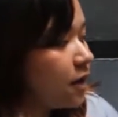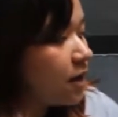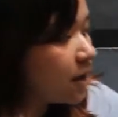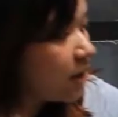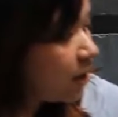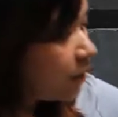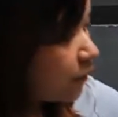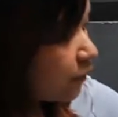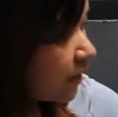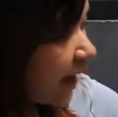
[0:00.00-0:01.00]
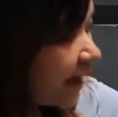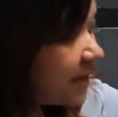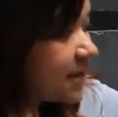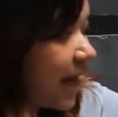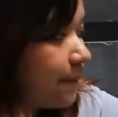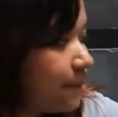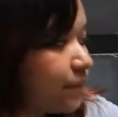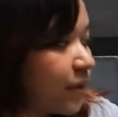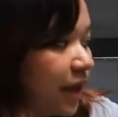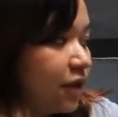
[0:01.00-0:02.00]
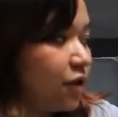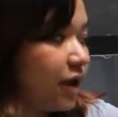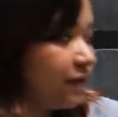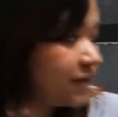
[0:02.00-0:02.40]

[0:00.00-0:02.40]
to the enzyme, either